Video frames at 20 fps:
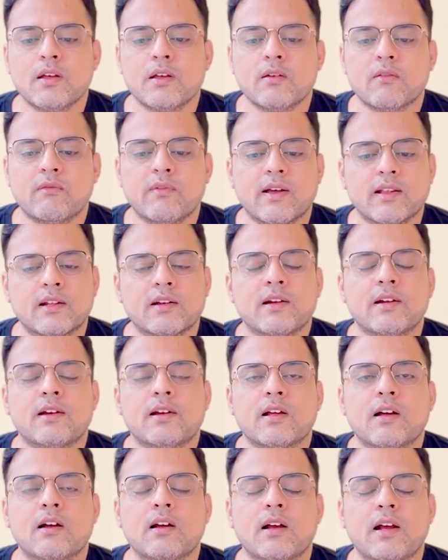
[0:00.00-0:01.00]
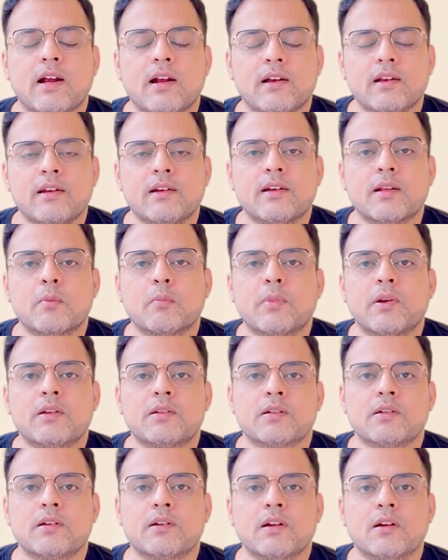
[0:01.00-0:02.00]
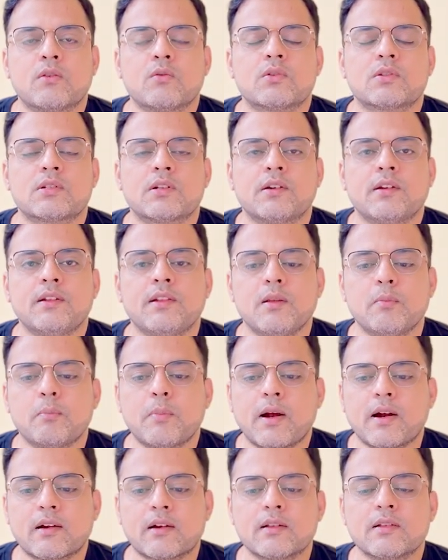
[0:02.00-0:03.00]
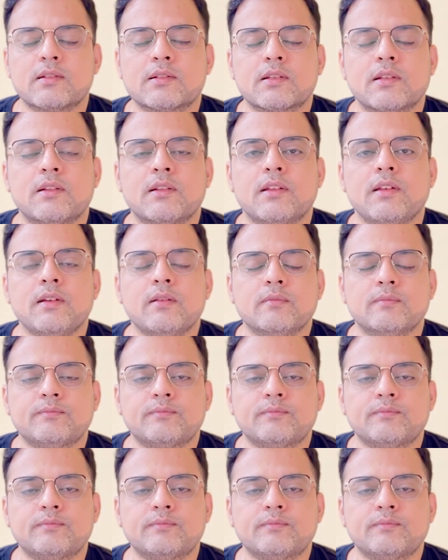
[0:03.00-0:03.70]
weather data and the temperature data to study the patterns in the